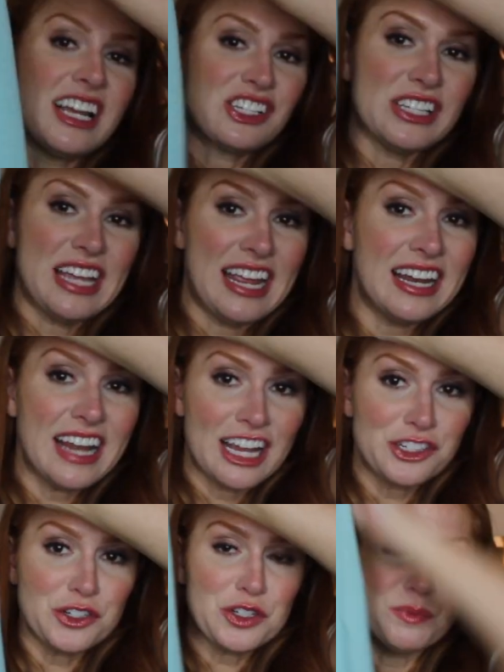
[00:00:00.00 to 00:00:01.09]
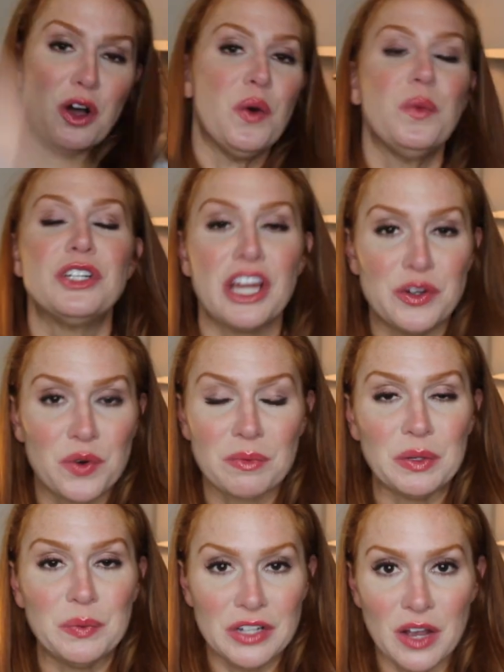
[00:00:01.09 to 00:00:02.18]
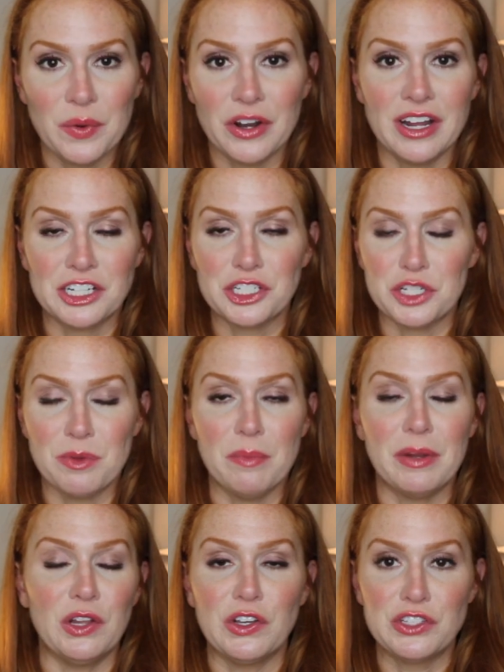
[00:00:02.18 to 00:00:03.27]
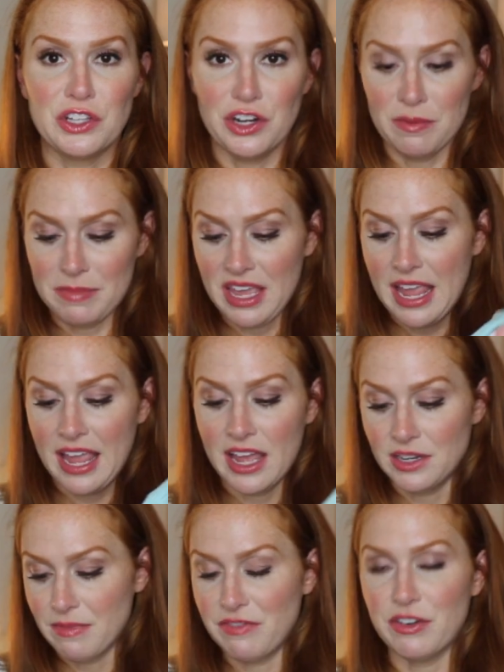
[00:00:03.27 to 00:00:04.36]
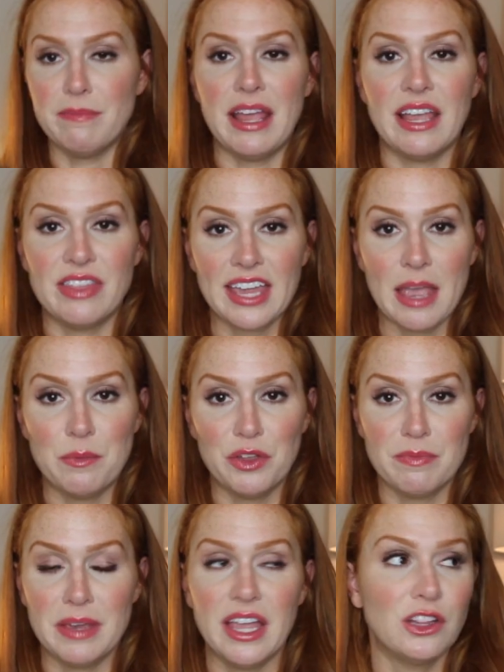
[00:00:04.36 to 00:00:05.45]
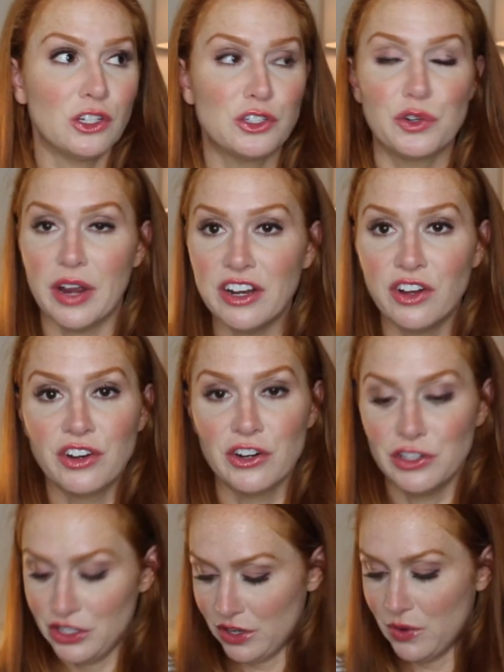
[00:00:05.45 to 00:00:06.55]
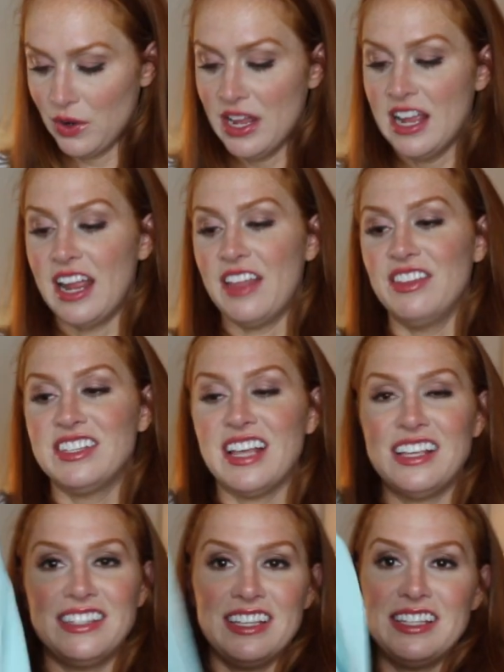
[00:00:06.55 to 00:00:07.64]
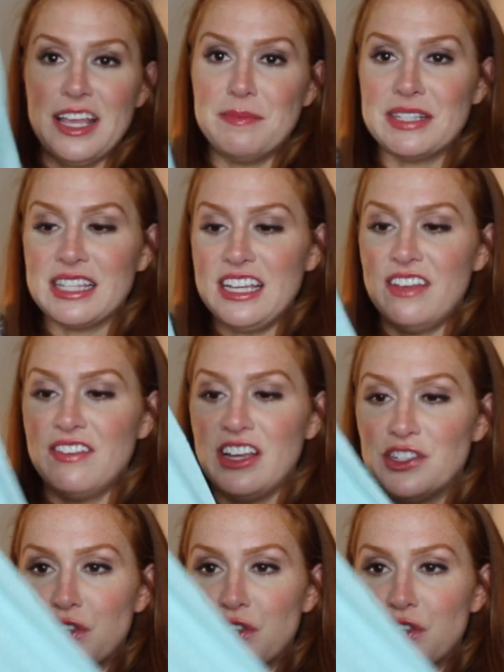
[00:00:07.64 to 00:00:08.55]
actually in an extra small, which I normally would not wear an extra small, but it looks good on me. And my friend Megan that came with me, it looked great on her too. And this has the same sleeve as